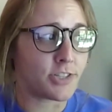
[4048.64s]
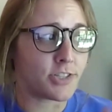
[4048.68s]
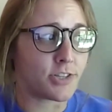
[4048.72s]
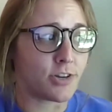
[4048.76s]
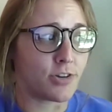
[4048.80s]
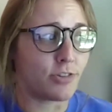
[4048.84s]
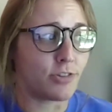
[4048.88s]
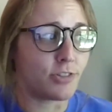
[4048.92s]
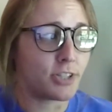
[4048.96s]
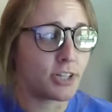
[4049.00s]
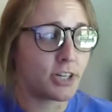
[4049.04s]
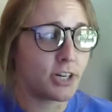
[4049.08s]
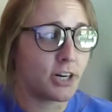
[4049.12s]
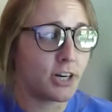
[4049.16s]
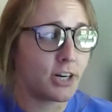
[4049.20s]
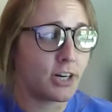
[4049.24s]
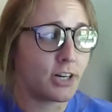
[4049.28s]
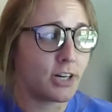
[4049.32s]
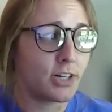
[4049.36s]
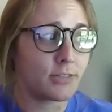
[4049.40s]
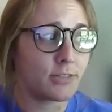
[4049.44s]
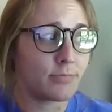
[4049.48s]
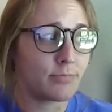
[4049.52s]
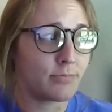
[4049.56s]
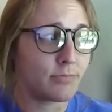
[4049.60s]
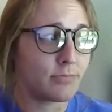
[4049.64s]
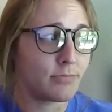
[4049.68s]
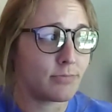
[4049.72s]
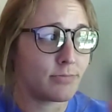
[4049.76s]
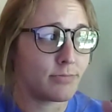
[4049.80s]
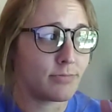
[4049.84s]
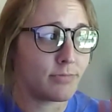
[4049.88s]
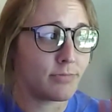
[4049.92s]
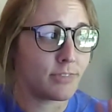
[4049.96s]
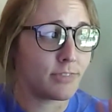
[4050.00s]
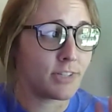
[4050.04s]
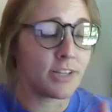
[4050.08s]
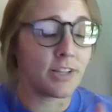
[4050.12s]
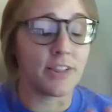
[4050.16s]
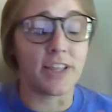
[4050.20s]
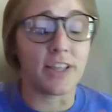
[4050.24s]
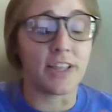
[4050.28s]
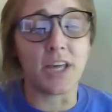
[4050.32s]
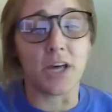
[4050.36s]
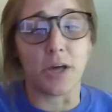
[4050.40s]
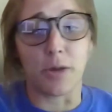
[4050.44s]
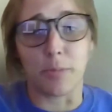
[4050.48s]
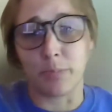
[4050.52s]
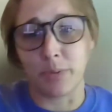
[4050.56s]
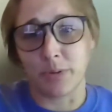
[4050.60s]
First Solar
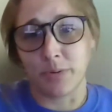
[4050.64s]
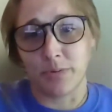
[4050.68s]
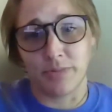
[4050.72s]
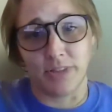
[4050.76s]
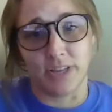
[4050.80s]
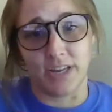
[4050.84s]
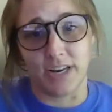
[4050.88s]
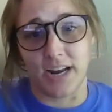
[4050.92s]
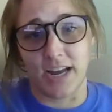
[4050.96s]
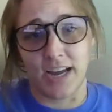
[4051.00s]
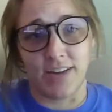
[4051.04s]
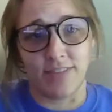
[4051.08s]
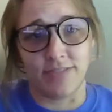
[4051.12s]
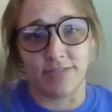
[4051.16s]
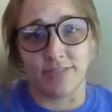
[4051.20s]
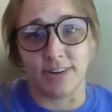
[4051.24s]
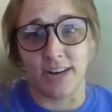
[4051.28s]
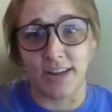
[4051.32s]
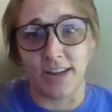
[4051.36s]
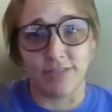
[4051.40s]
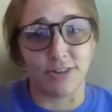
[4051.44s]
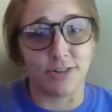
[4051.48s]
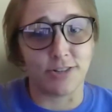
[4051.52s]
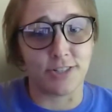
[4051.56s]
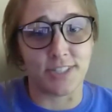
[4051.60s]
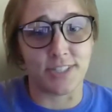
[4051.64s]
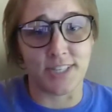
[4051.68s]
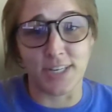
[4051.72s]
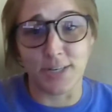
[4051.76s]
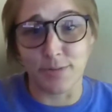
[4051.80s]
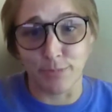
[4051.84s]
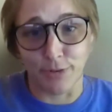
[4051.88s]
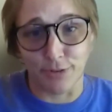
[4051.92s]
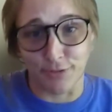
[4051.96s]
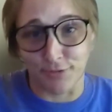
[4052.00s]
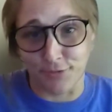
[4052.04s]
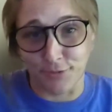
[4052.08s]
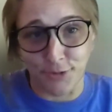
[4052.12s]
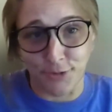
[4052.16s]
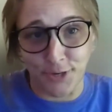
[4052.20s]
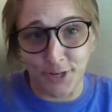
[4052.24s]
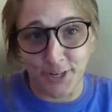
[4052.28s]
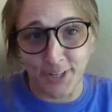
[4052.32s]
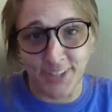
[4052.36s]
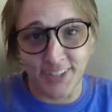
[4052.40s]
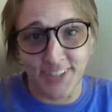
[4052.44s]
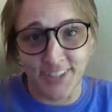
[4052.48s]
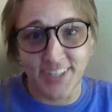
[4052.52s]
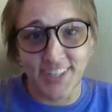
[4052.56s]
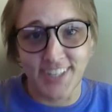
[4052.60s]
clip that I've never seen
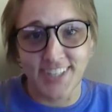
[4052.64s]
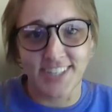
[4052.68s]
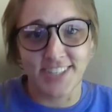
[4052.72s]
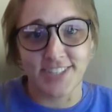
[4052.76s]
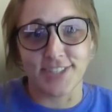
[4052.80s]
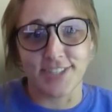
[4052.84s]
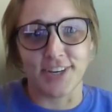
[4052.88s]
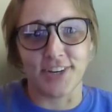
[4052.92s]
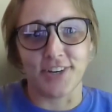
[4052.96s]
before.